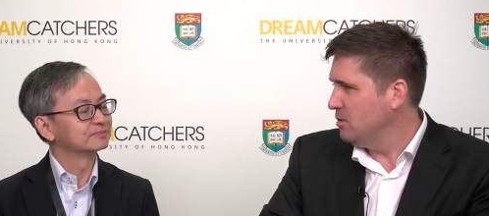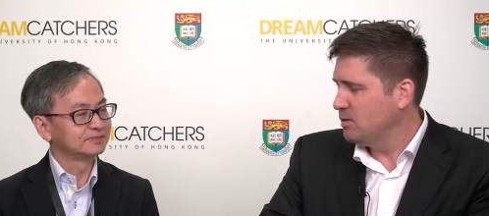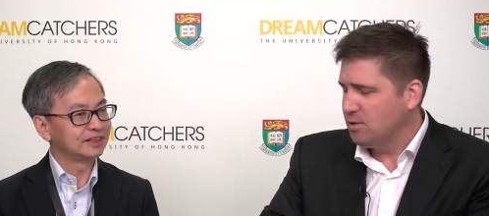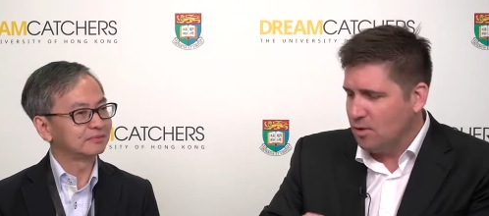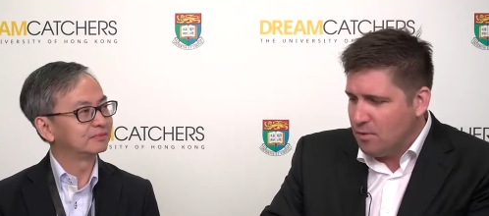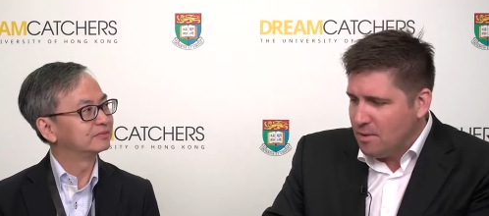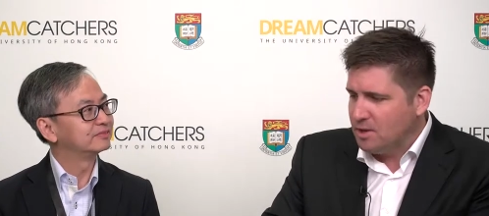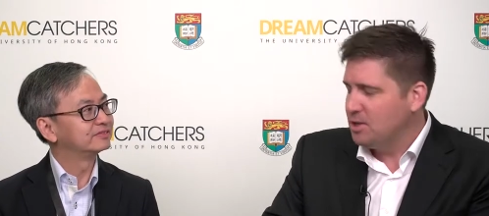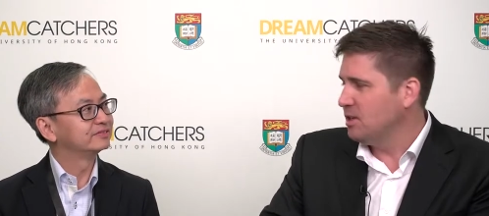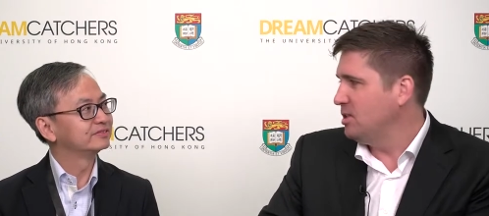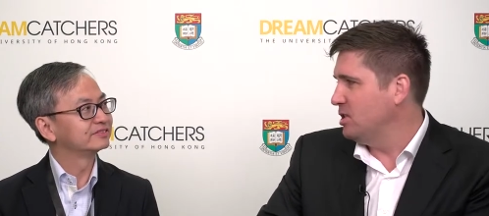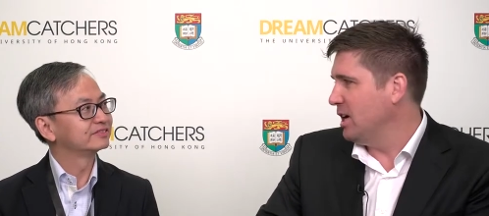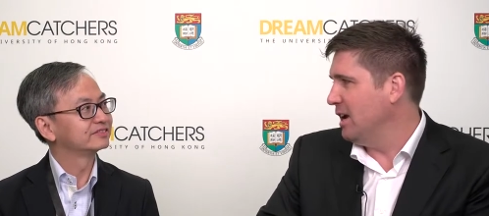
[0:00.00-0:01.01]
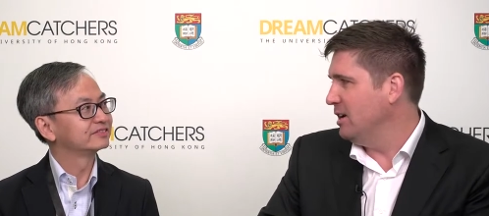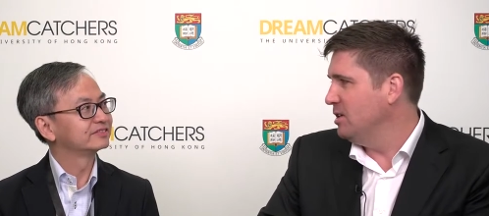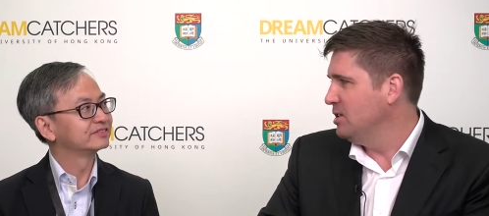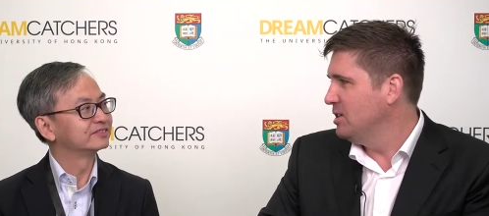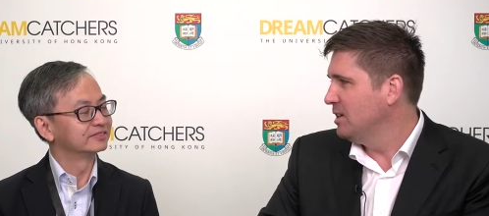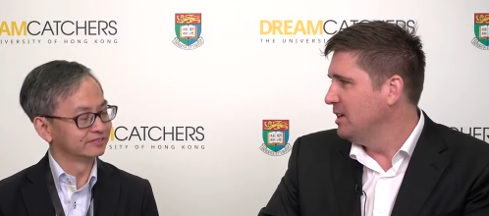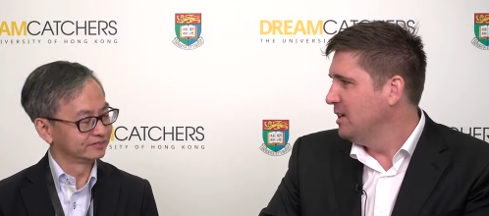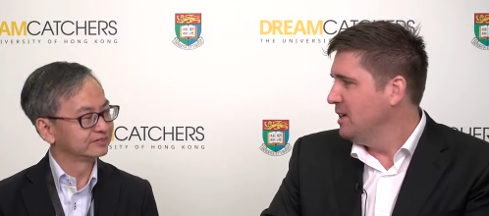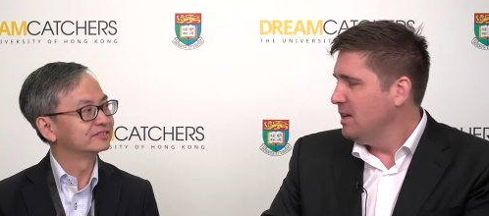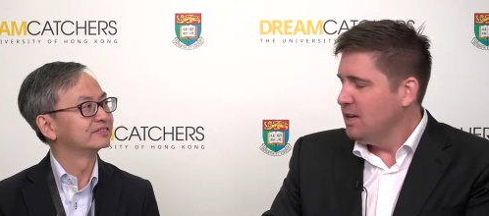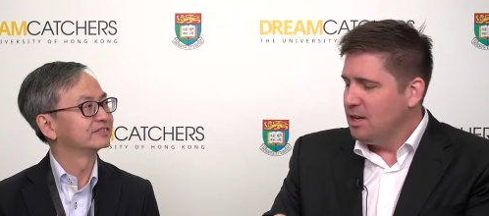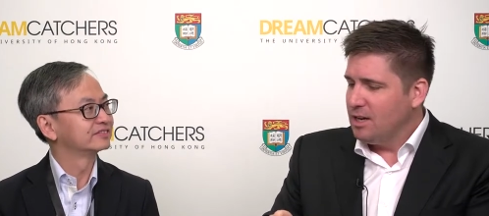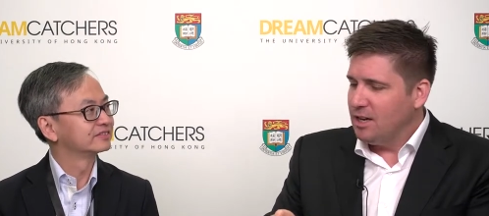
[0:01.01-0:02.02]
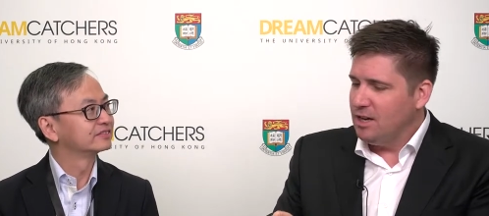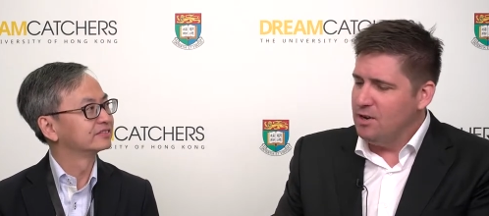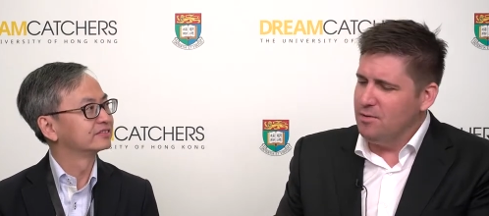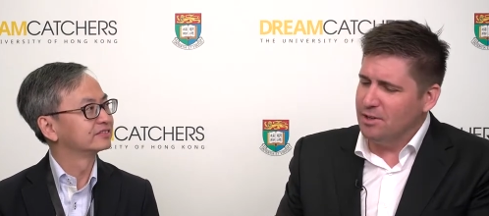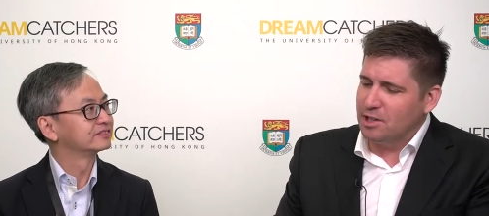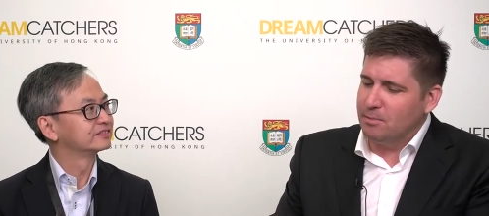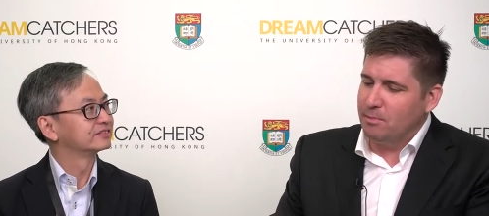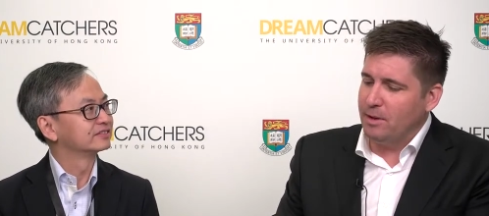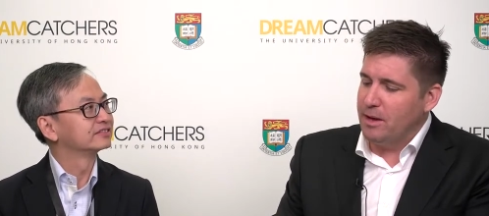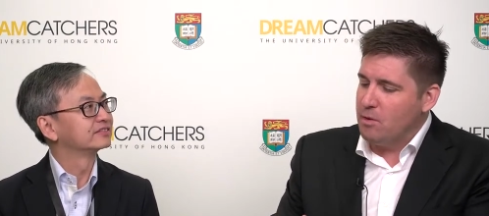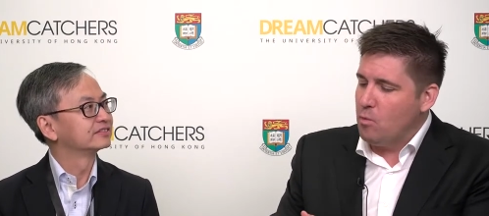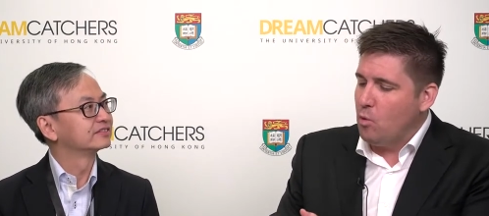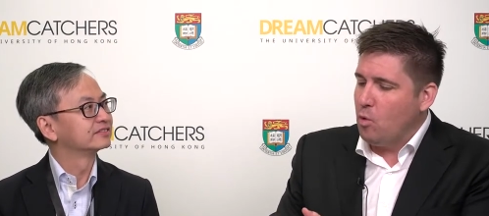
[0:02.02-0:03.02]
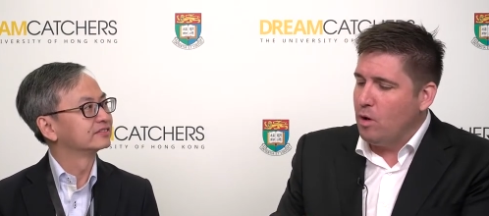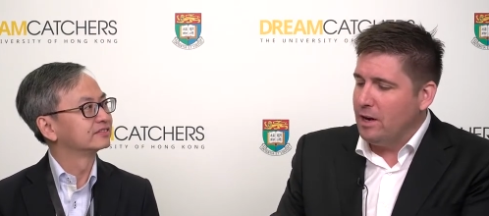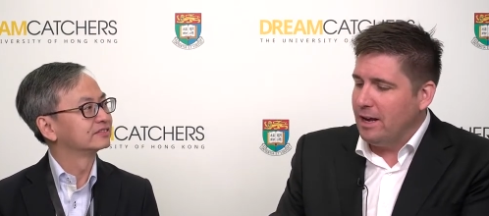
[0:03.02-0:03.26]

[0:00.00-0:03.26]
Speaker 1: Yep. So much has changed. Can you explain what